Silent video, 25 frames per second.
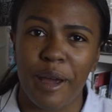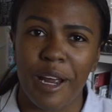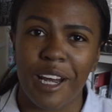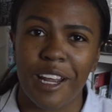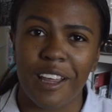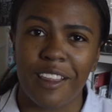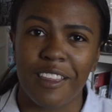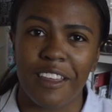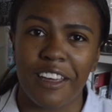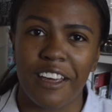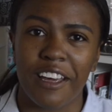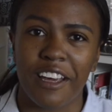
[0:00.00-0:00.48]

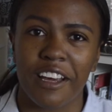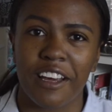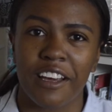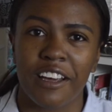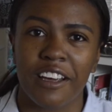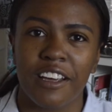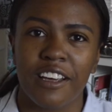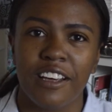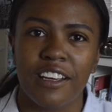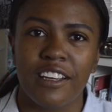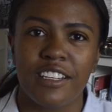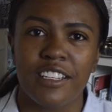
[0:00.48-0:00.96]
anything,
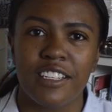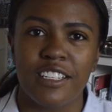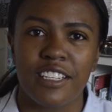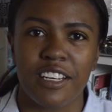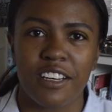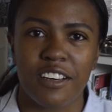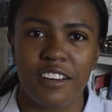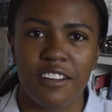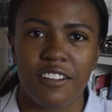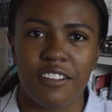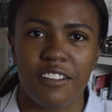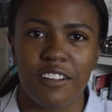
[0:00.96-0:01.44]

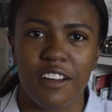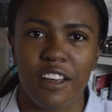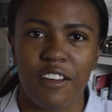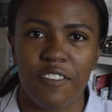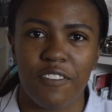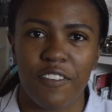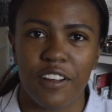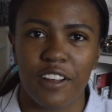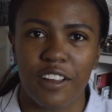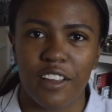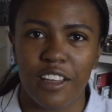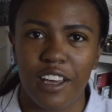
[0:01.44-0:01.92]
so if
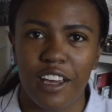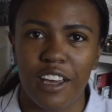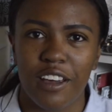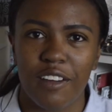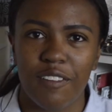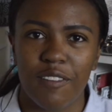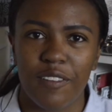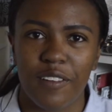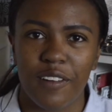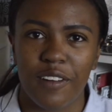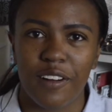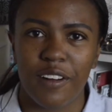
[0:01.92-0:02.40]
you're looking
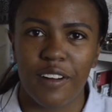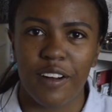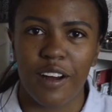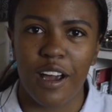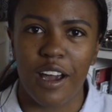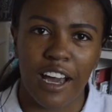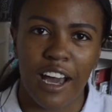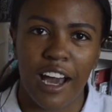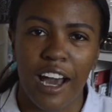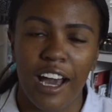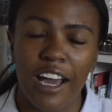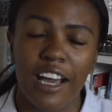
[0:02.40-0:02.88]
for
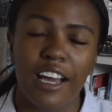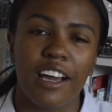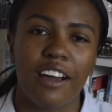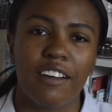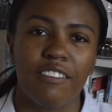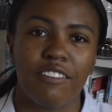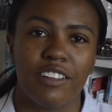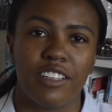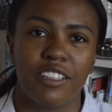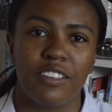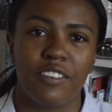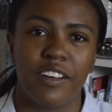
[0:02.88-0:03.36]
a high
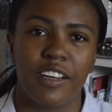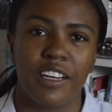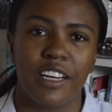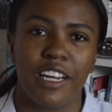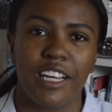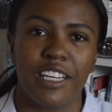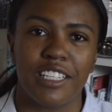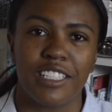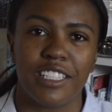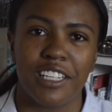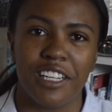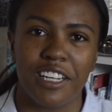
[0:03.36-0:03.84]
coverage
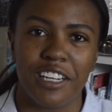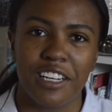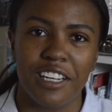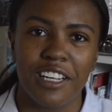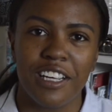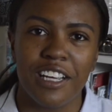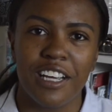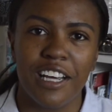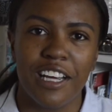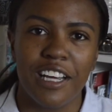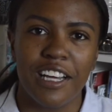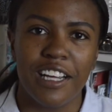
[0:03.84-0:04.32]
foundation,
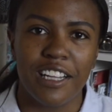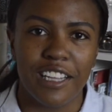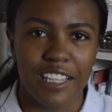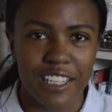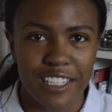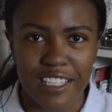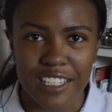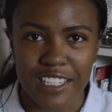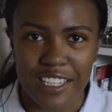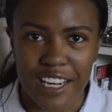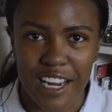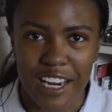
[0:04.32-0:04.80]
this
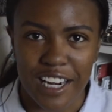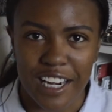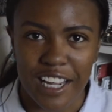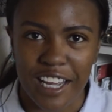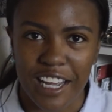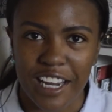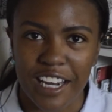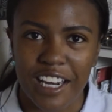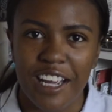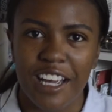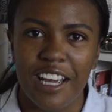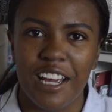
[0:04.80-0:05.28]
is not
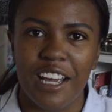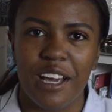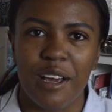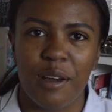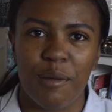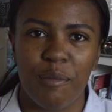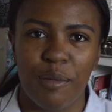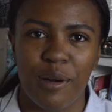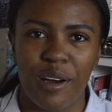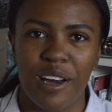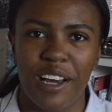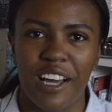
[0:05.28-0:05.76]
it,
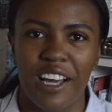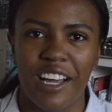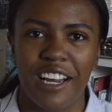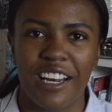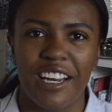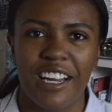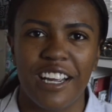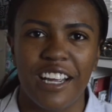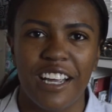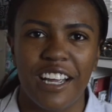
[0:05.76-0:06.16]
but